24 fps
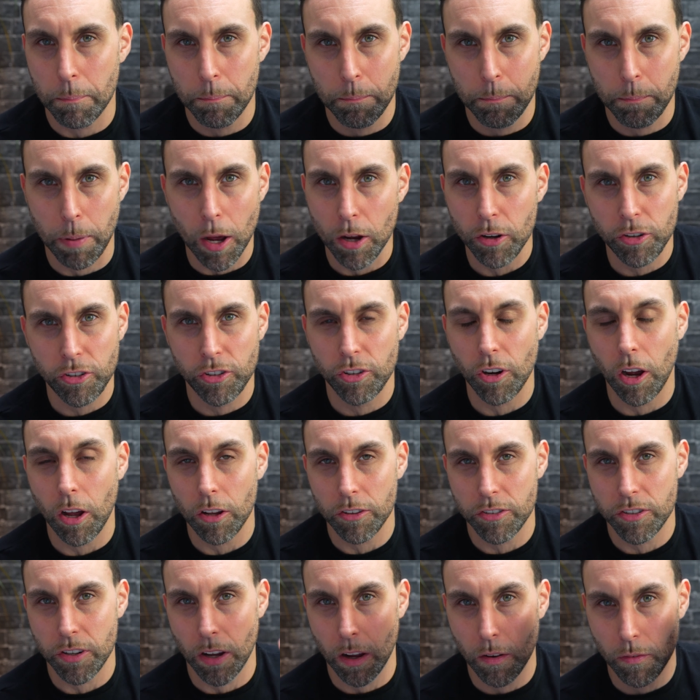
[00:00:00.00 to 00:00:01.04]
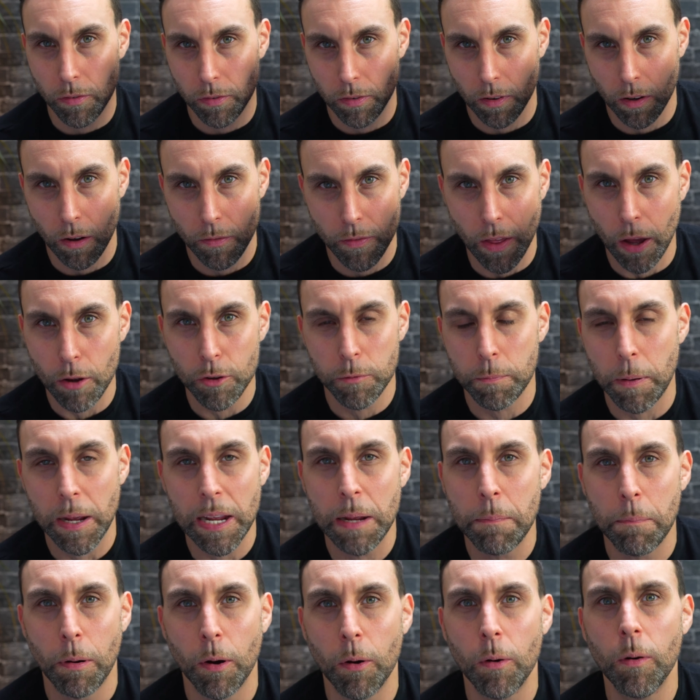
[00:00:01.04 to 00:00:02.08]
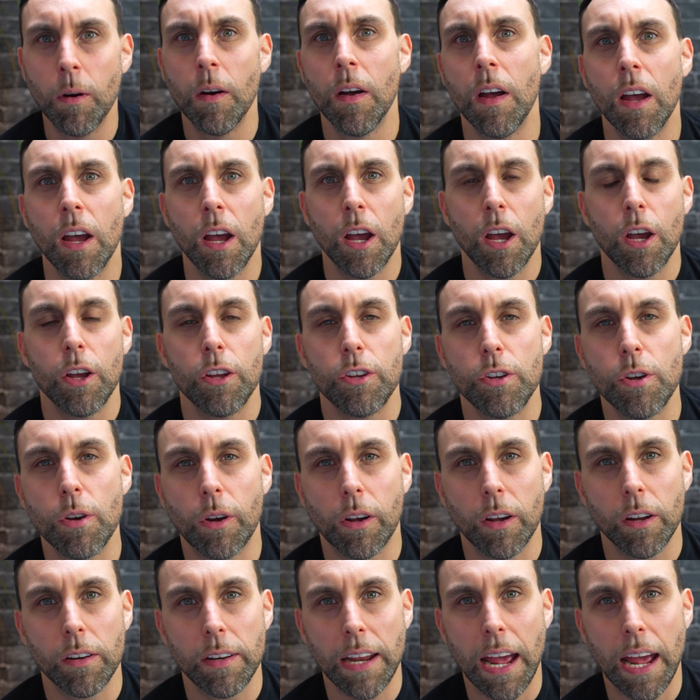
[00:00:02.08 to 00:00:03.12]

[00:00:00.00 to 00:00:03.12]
burst shots of those people, you can now